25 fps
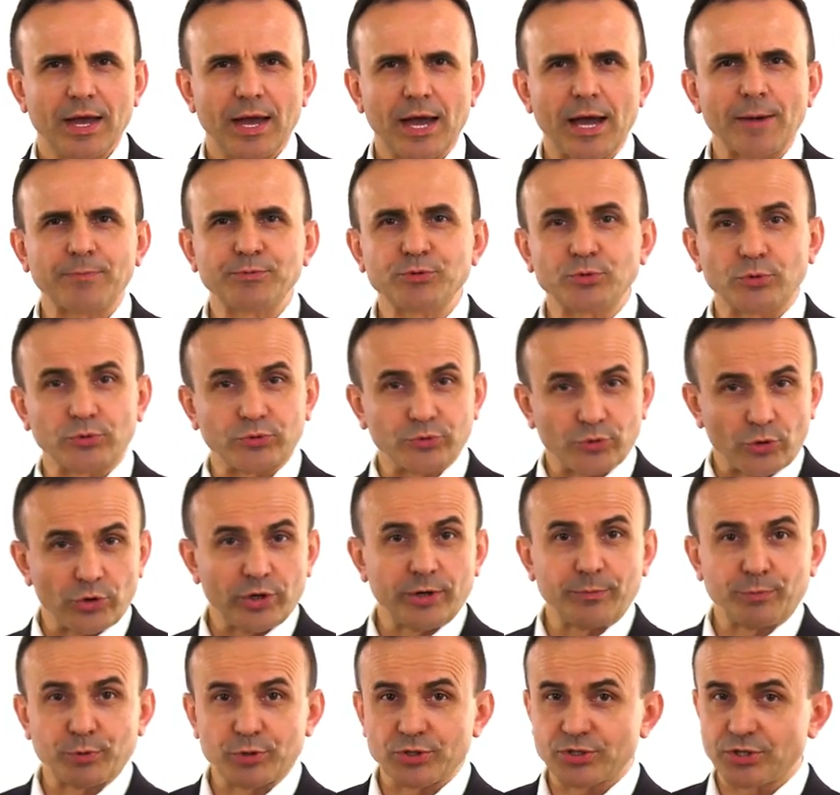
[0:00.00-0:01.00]
Up to
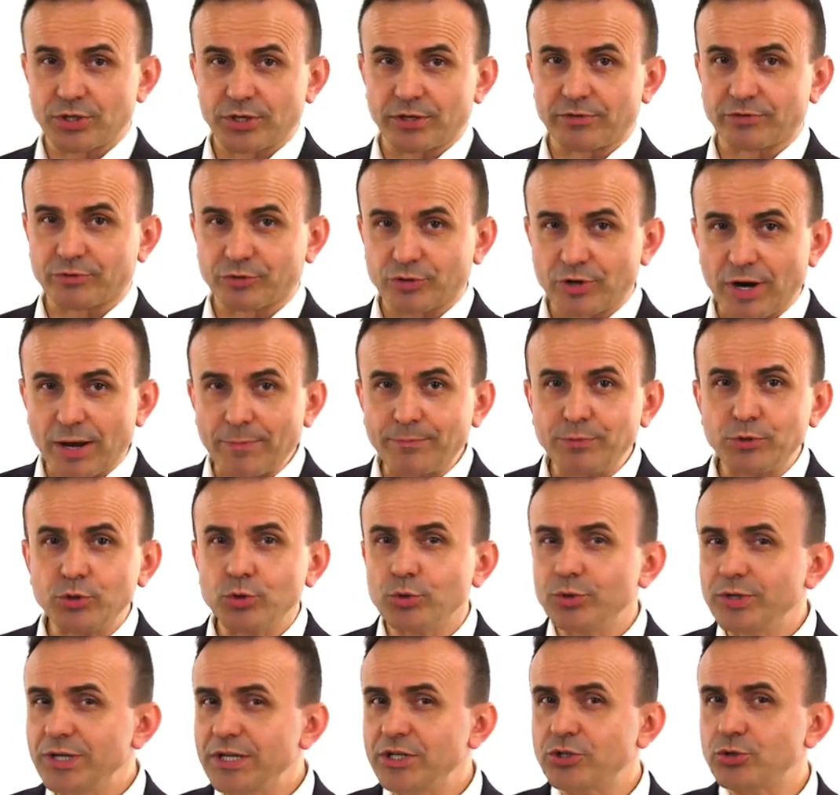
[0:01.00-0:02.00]
30% of crap
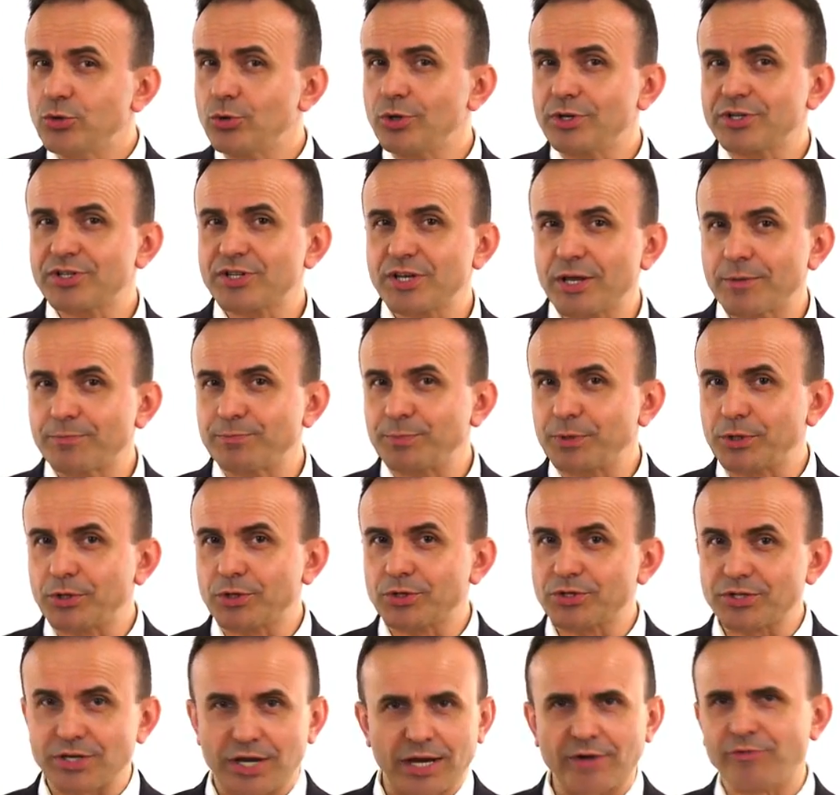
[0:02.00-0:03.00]
you need to accept
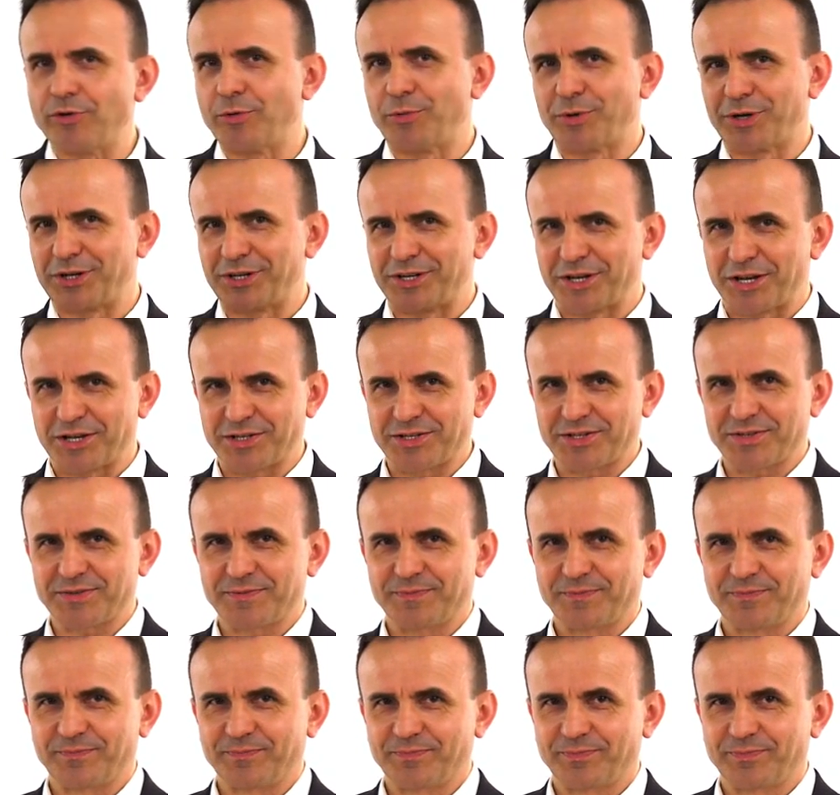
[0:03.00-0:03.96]
because everybody does.